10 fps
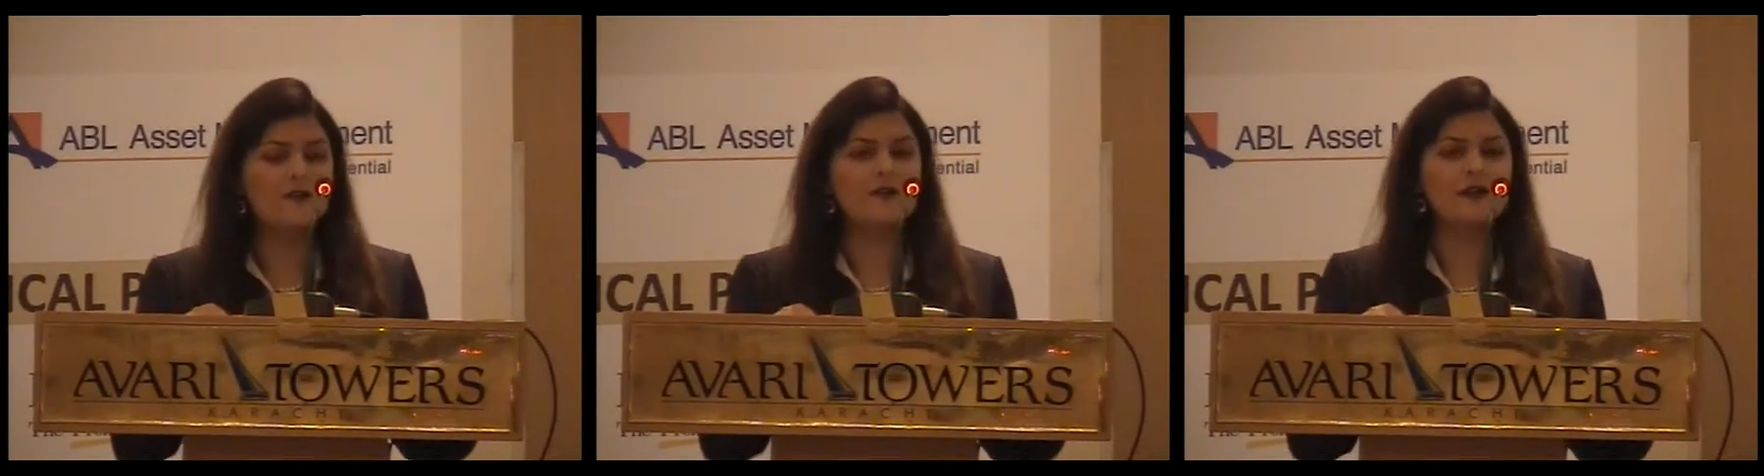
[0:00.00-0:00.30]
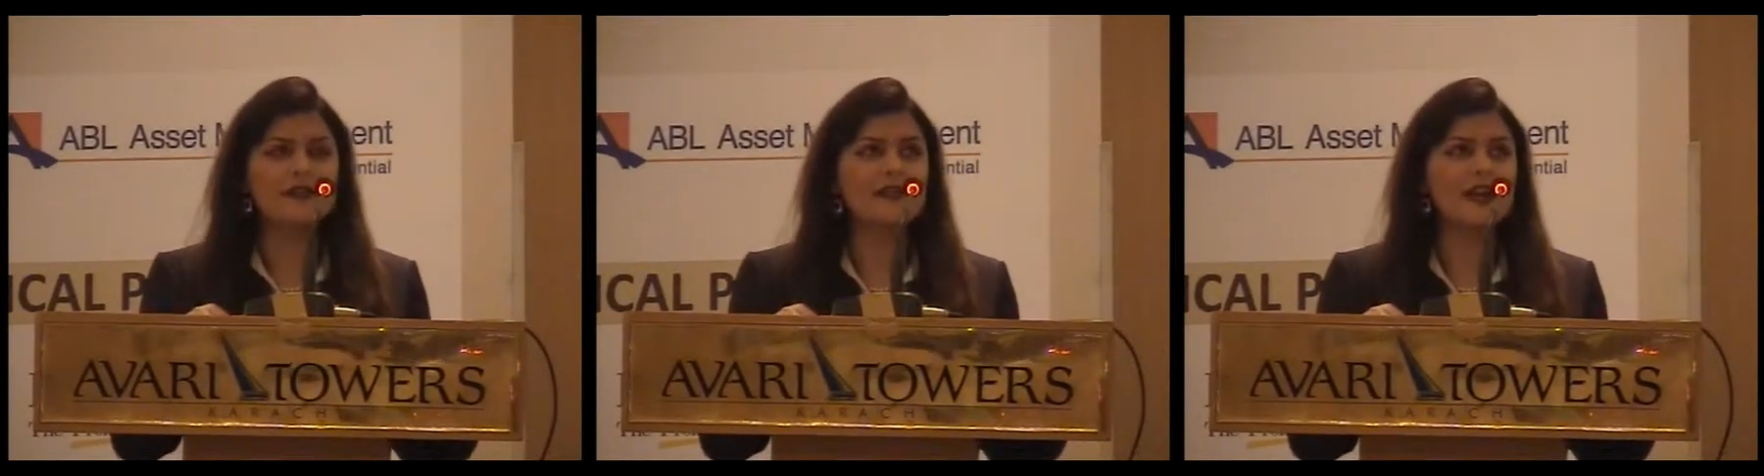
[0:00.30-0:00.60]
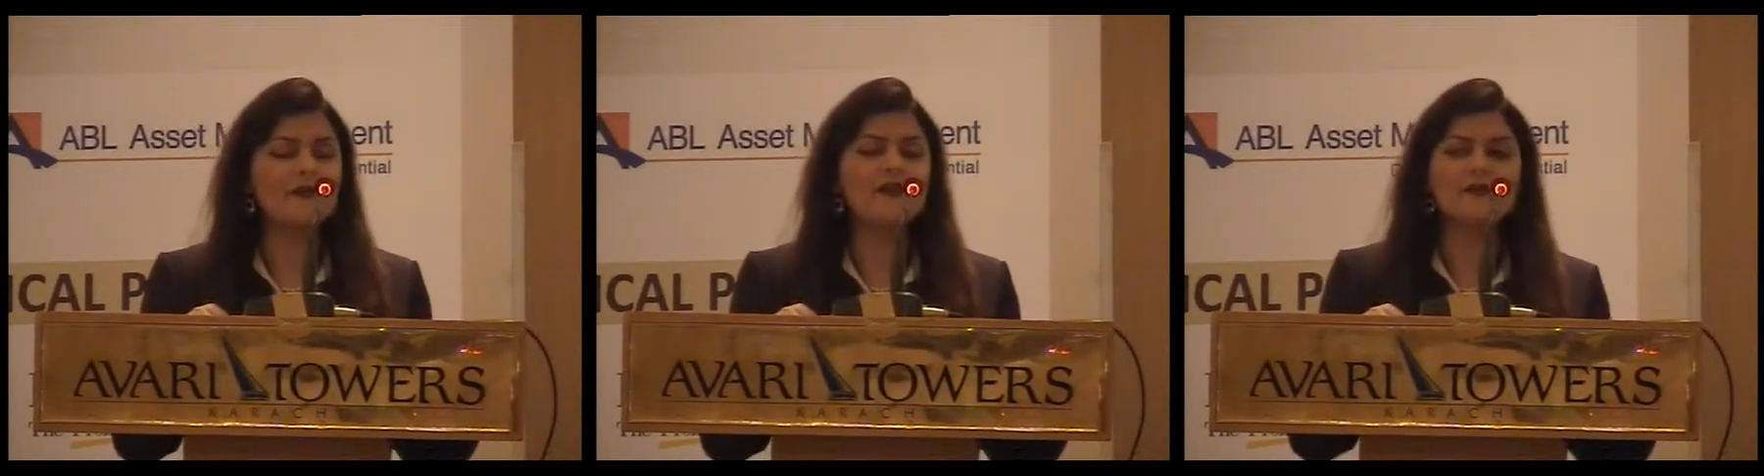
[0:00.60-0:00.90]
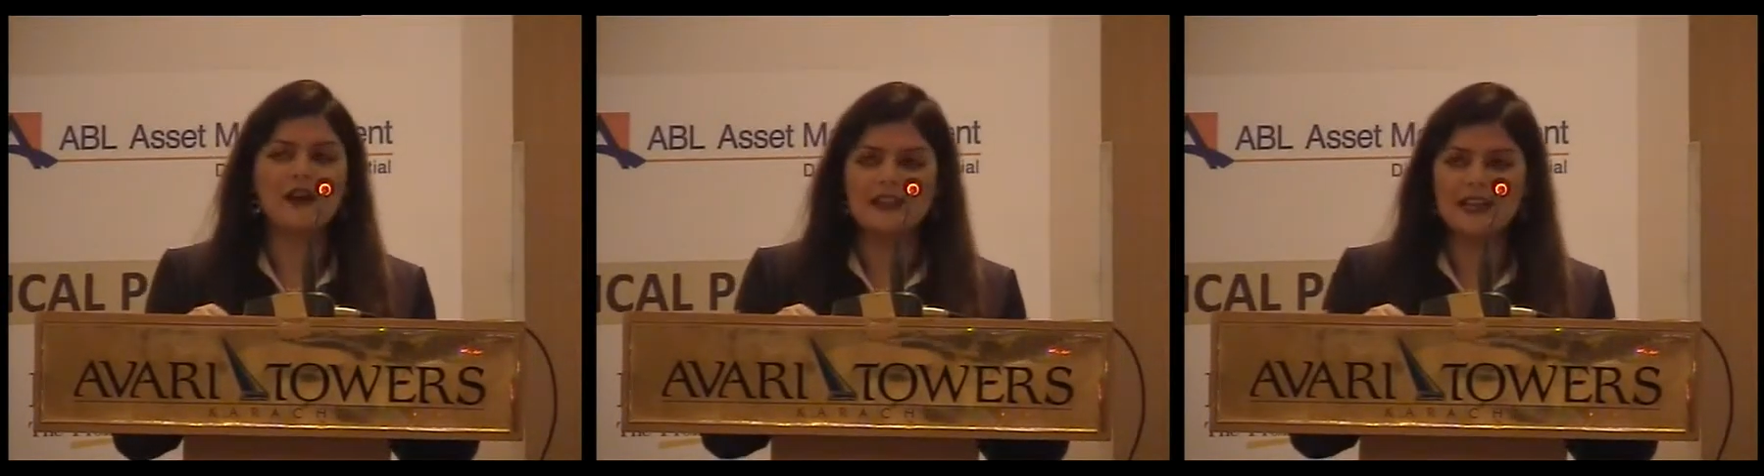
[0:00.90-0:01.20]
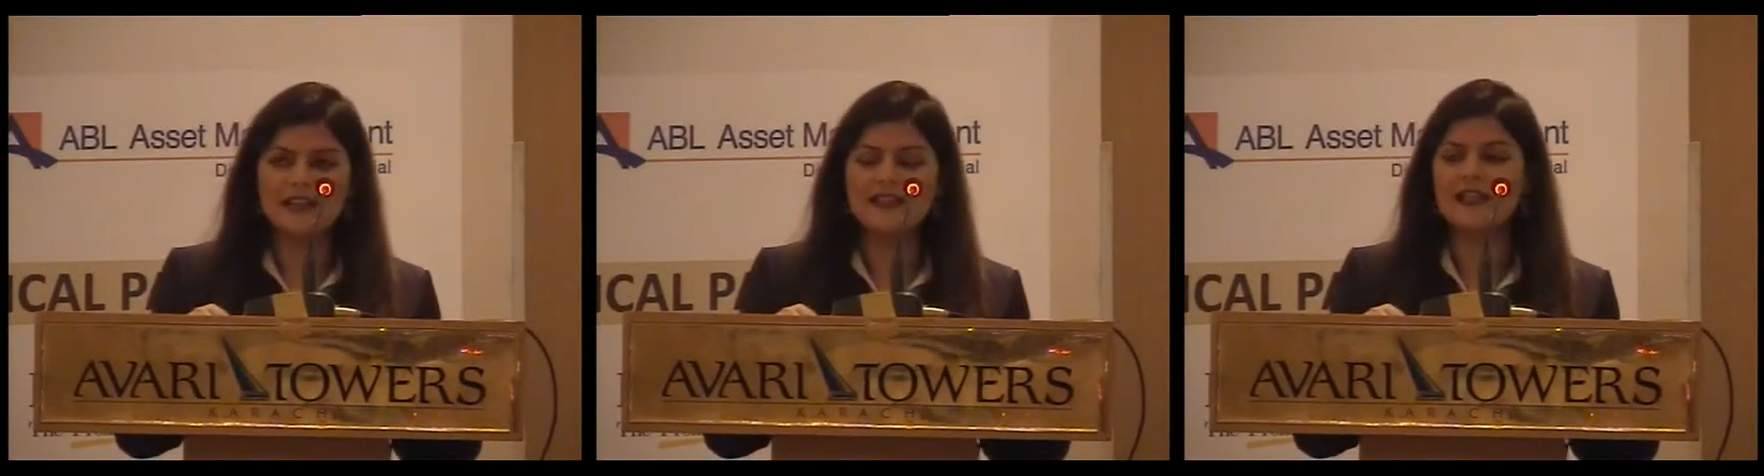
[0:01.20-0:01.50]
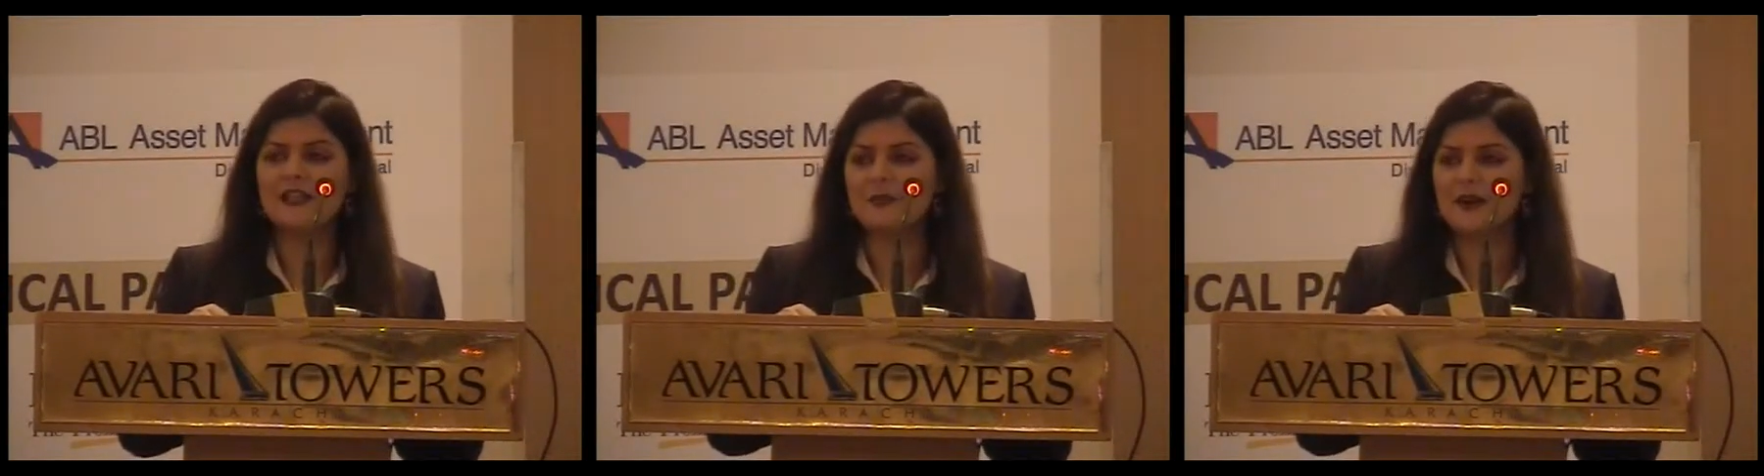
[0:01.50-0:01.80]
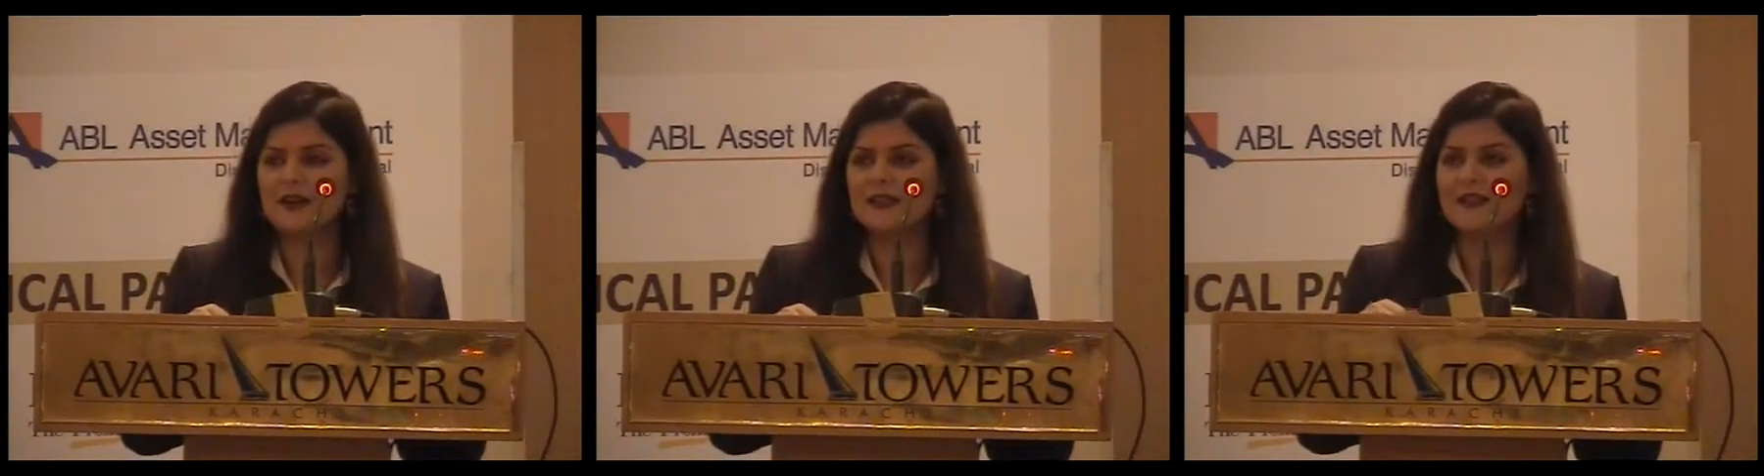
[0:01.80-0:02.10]
for Islamic finance in
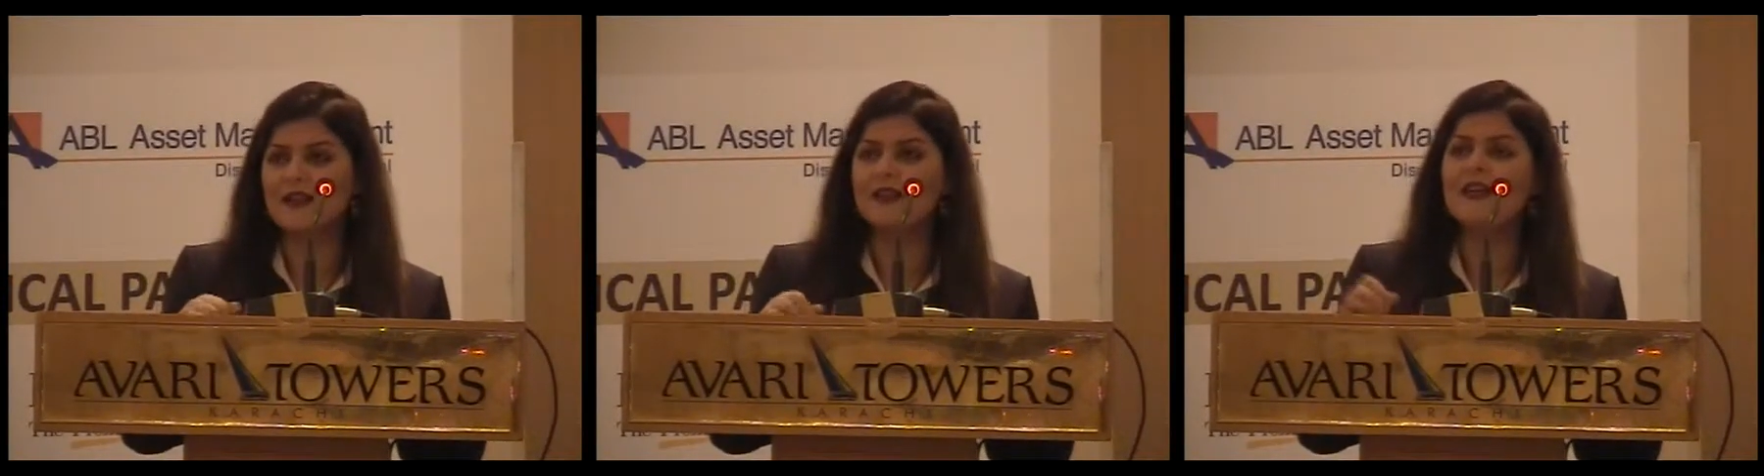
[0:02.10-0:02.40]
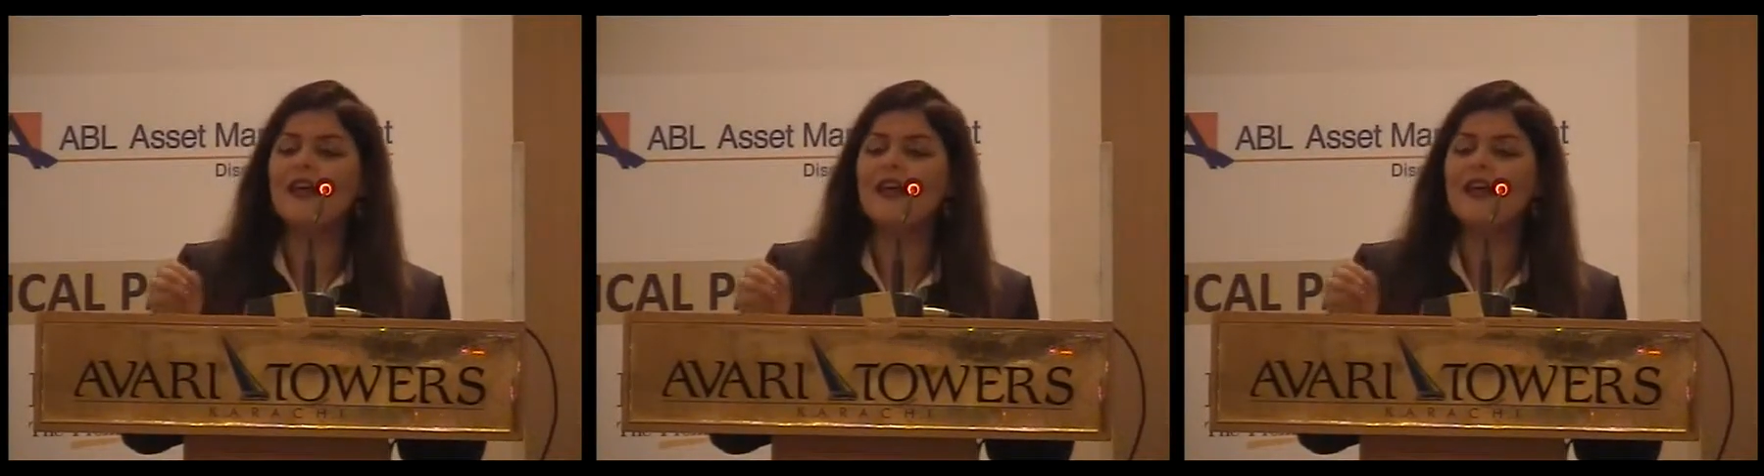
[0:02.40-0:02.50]
Pakistan,